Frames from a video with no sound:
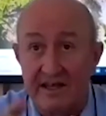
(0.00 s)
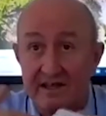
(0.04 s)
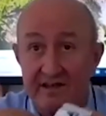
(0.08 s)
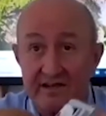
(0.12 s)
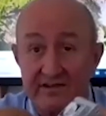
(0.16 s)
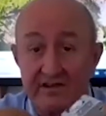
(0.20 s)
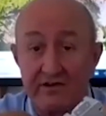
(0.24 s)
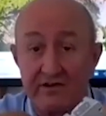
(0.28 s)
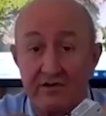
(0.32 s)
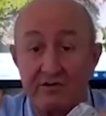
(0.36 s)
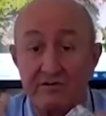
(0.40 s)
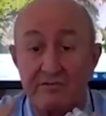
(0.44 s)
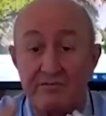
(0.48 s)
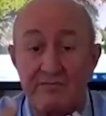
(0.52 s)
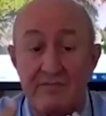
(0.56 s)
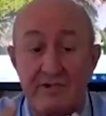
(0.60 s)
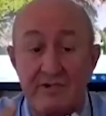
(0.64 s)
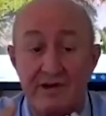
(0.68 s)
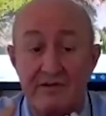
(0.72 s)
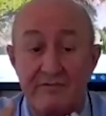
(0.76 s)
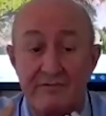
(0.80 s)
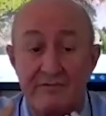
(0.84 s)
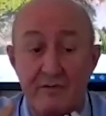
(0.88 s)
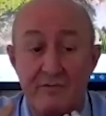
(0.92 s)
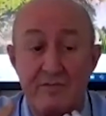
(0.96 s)
So
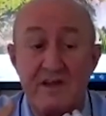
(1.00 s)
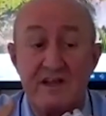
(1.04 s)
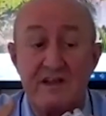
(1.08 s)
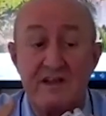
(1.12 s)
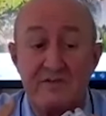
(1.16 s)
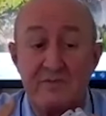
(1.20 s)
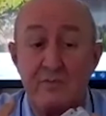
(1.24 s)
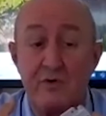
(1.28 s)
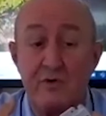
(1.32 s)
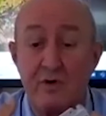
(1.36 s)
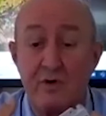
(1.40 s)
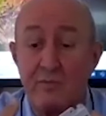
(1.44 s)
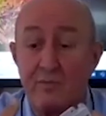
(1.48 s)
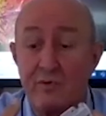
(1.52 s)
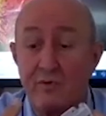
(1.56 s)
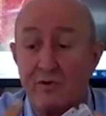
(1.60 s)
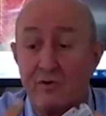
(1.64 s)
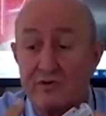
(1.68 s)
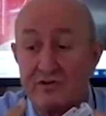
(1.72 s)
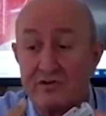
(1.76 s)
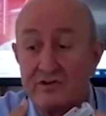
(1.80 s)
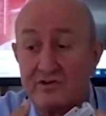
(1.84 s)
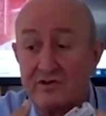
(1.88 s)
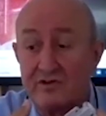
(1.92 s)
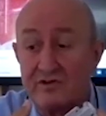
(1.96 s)
for me, it's more
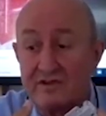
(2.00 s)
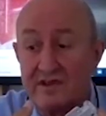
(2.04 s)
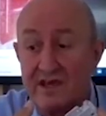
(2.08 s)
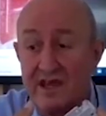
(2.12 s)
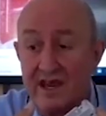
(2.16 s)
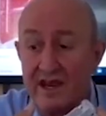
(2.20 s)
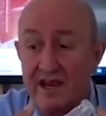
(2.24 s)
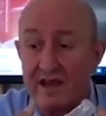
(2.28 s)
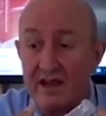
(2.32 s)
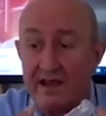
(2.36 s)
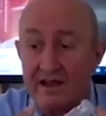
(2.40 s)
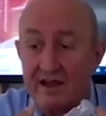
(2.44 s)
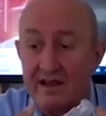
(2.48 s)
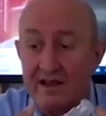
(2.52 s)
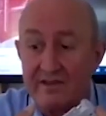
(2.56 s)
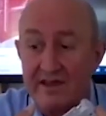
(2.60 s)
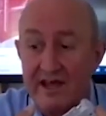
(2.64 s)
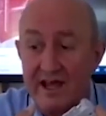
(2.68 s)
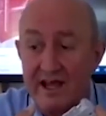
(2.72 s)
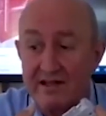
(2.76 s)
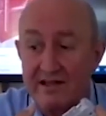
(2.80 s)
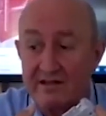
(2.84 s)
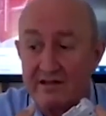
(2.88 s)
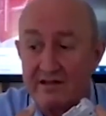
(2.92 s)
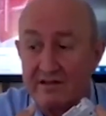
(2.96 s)
important to say
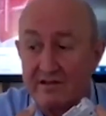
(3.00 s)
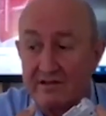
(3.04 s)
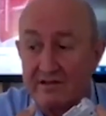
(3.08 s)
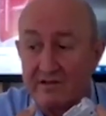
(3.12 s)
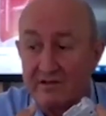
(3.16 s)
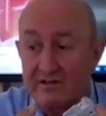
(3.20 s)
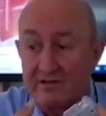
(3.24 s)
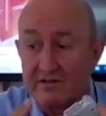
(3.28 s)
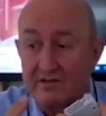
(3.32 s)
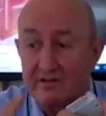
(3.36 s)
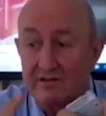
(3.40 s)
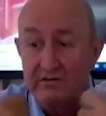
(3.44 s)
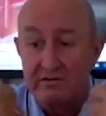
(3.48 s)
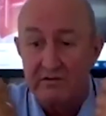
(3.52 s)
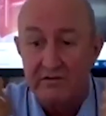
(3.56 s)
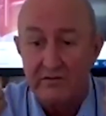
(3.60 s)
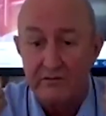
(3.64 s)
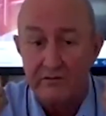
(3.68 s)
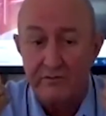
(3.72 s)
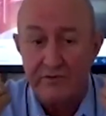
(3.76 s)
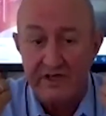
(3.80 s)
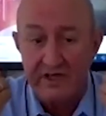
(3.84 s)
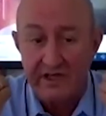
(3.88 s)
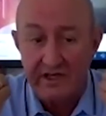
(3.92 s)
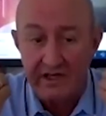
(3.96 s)
that
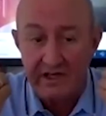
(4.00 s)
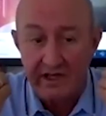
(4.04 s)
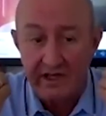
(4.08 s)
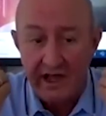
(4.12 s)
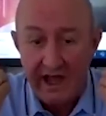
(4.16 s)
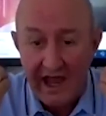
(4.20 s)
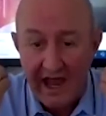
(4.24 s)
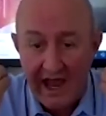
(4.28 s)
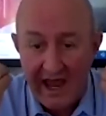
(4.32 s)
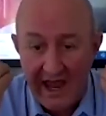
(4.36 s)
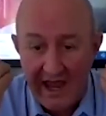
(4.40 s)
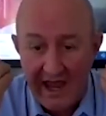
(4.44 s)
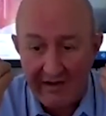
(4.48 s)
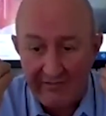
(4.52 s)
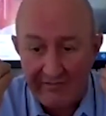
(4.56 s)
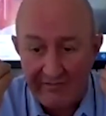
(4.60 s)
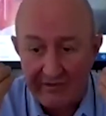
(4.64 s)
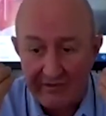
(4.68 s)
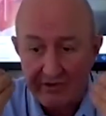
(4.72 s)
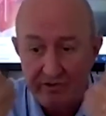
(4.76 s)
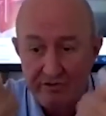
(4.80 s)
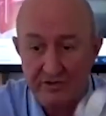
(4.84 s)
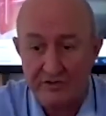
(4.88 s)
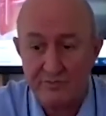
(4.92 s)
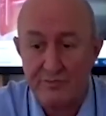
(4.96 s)
we
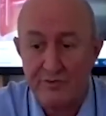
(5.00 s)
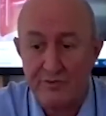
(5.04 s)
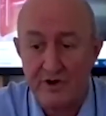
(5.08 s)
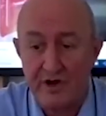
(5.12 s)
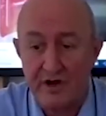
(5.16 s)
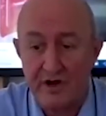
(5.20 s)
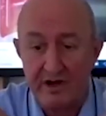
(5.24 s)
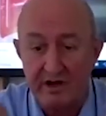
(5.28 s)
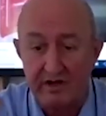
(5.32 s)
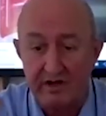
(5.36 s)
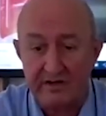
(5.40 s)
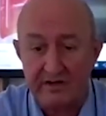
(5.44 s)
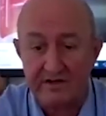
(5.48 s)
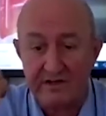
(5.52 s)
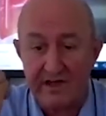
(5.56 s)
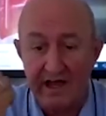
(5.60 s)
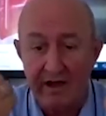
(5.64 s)
have good products.